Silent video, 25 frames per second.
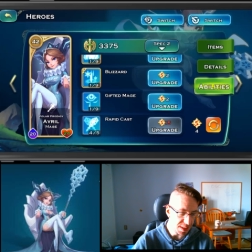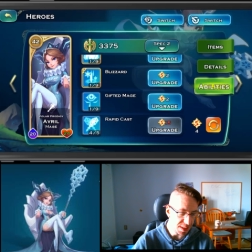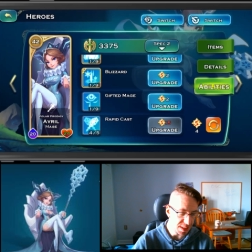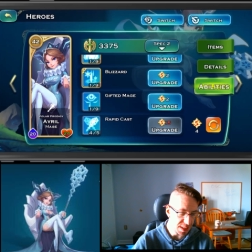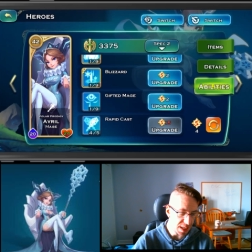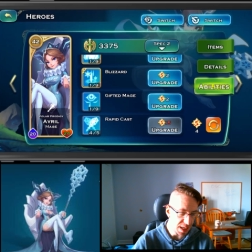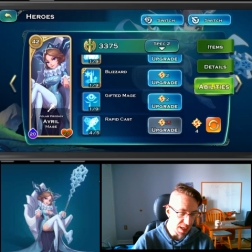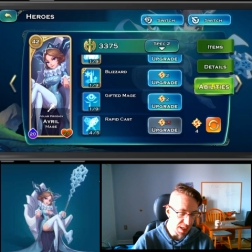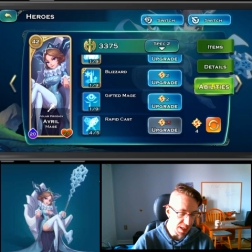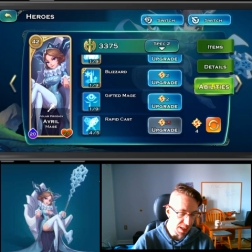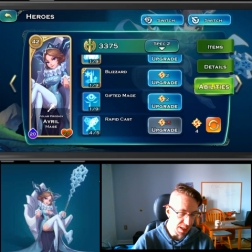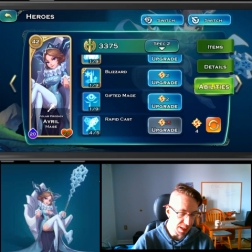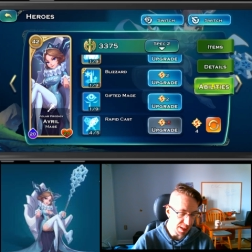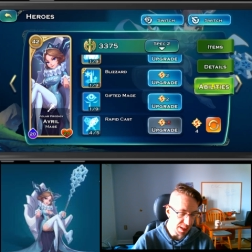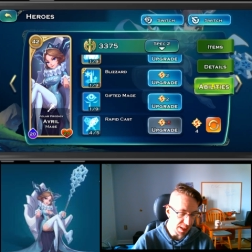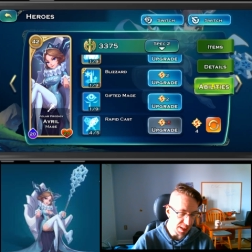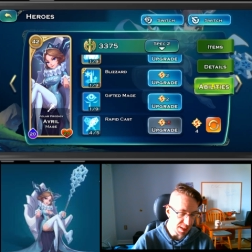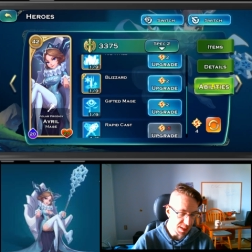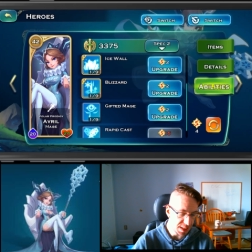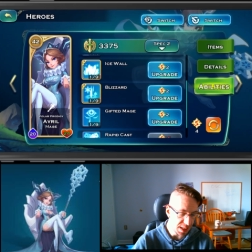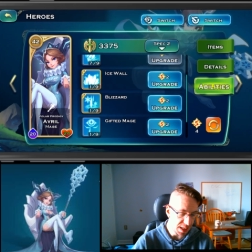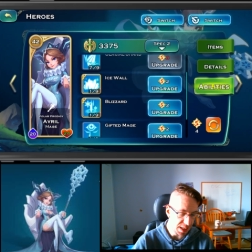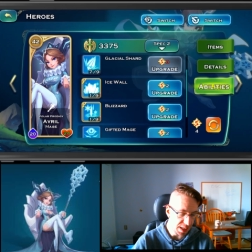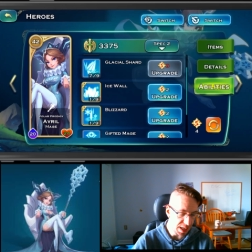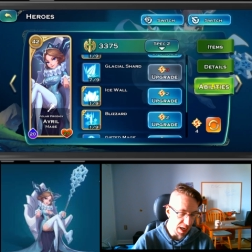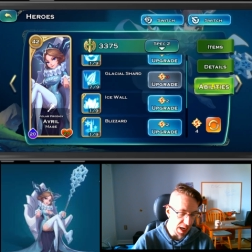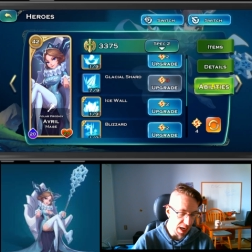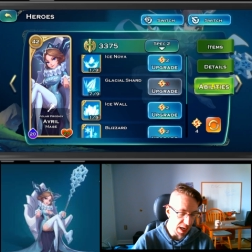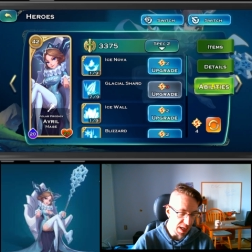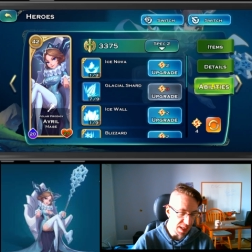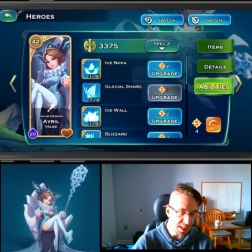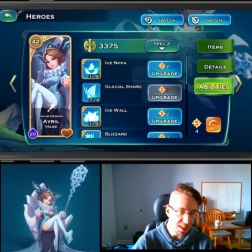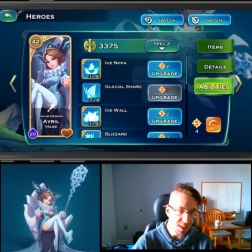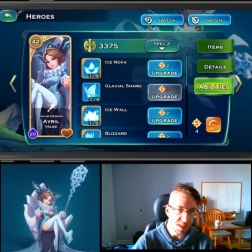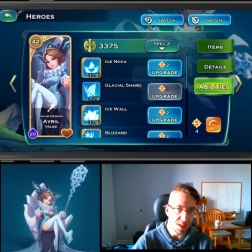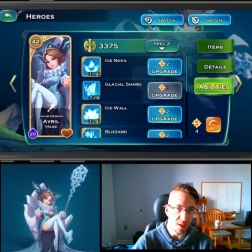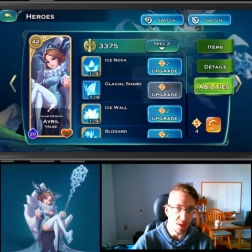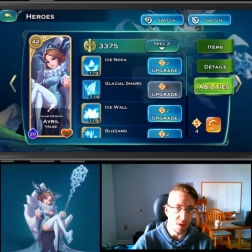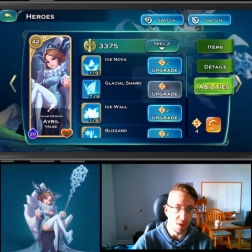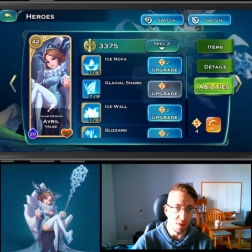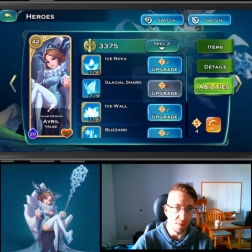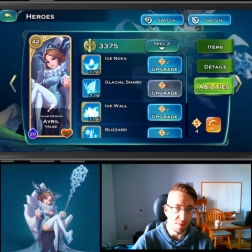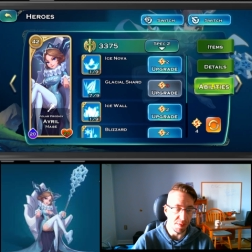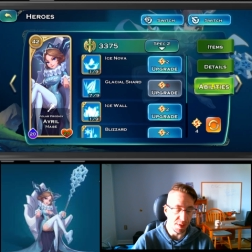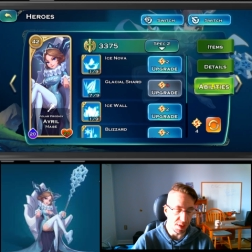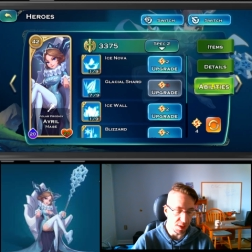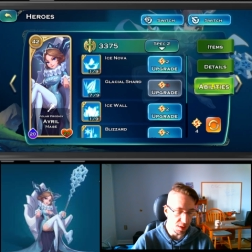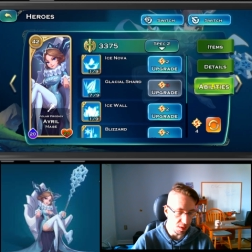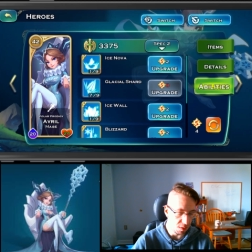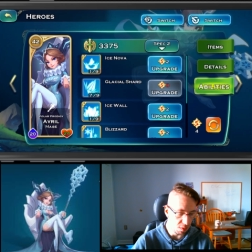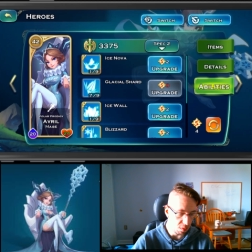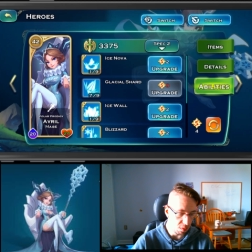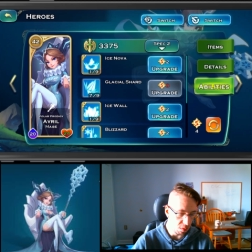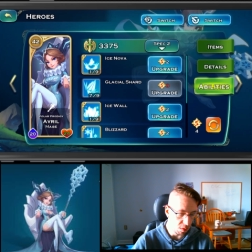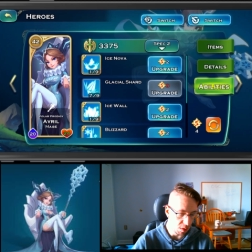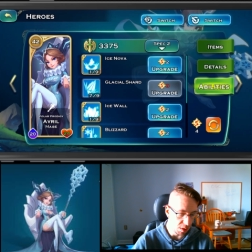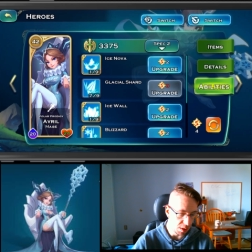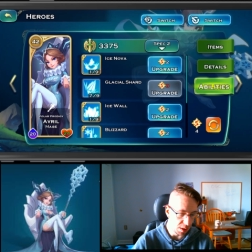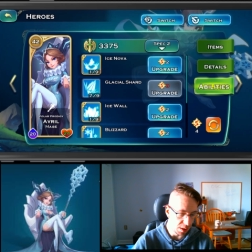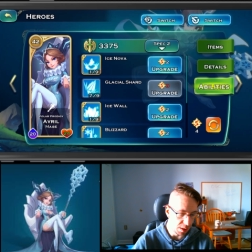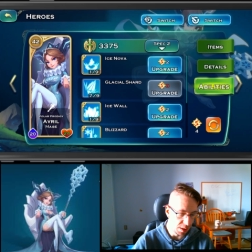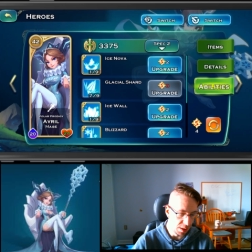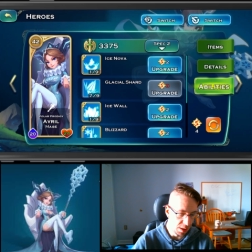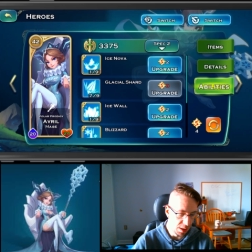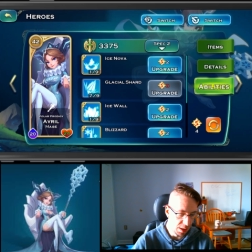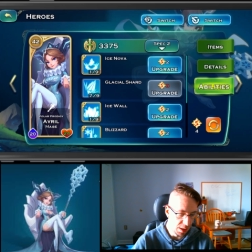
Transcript: said, things like Ice Nova or